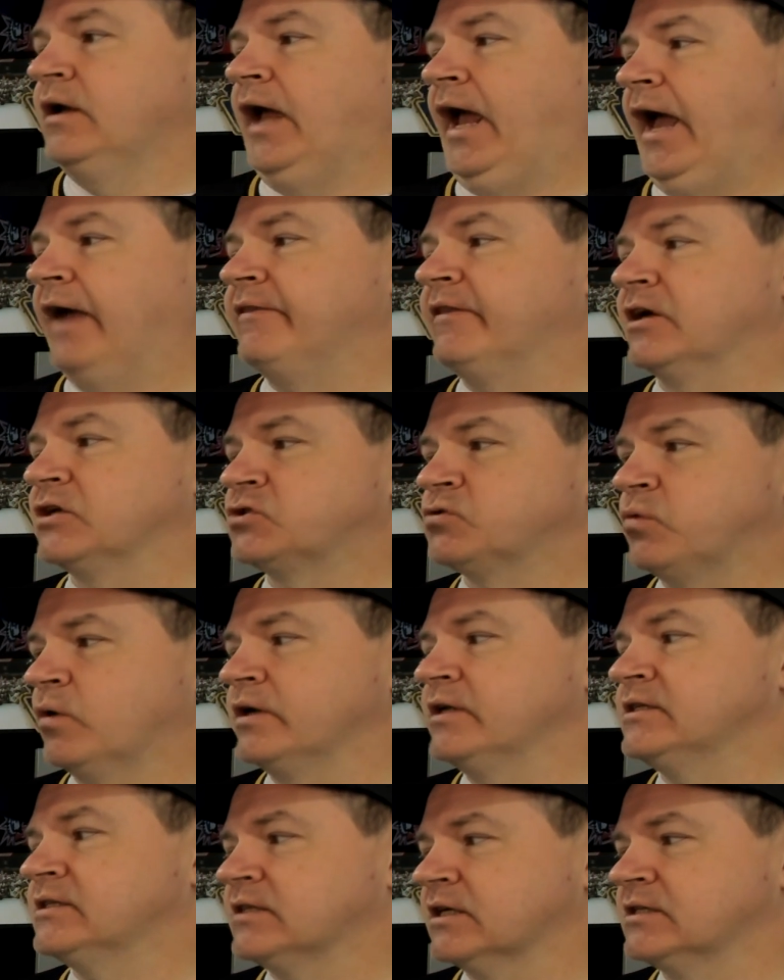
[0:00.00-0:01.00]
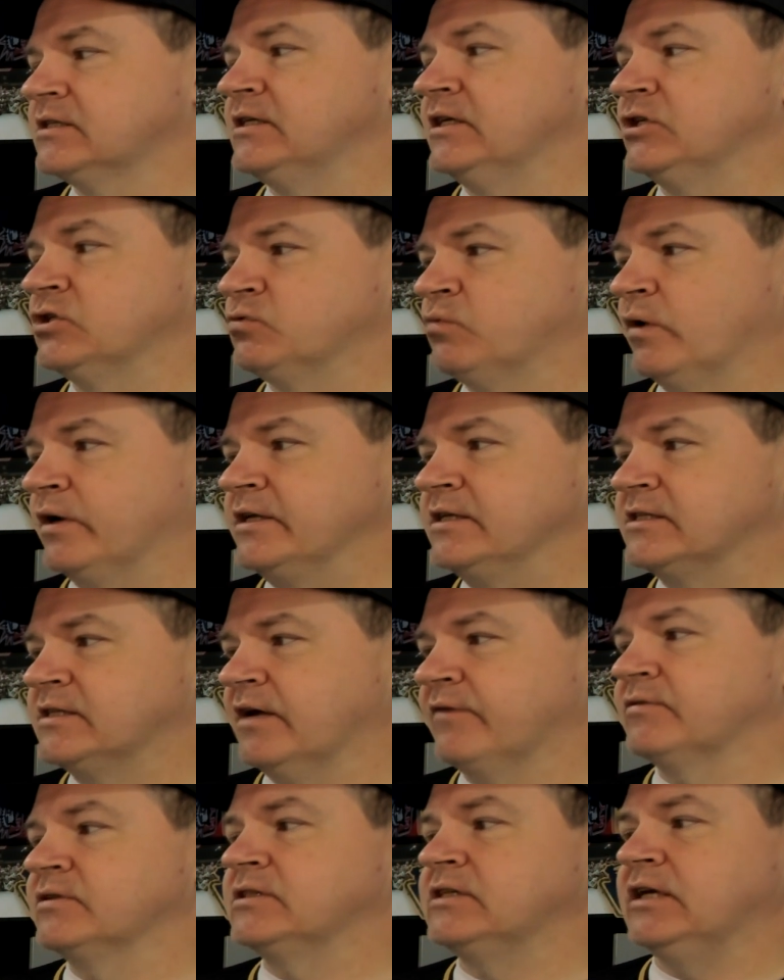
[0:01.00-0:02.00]
And then
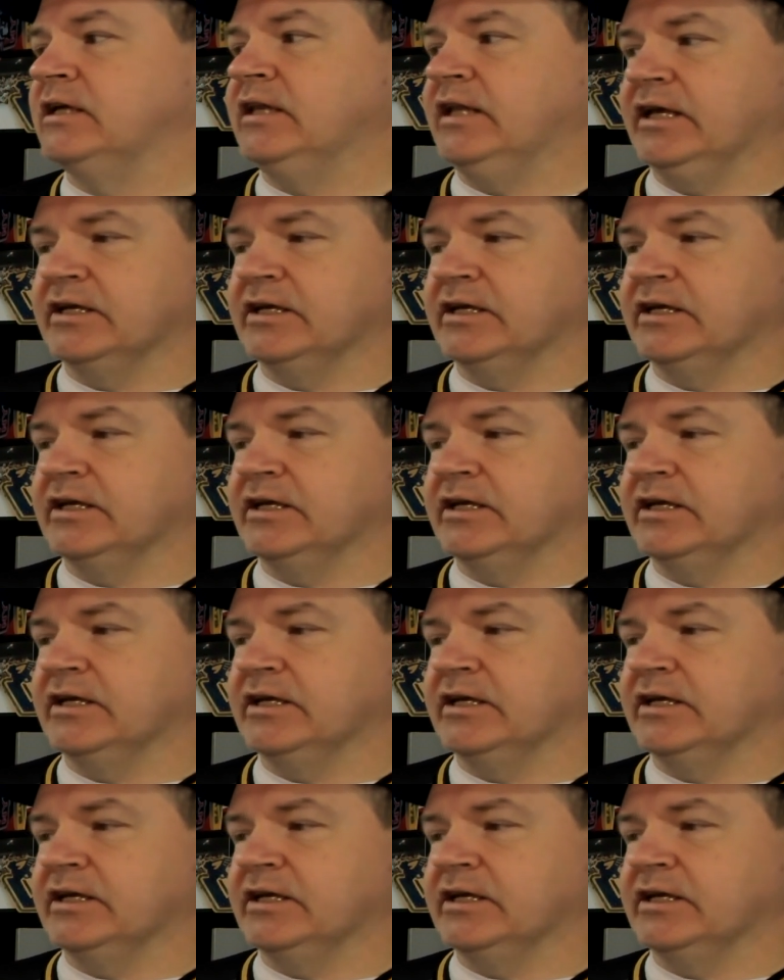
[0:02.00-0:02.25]
2016-2017,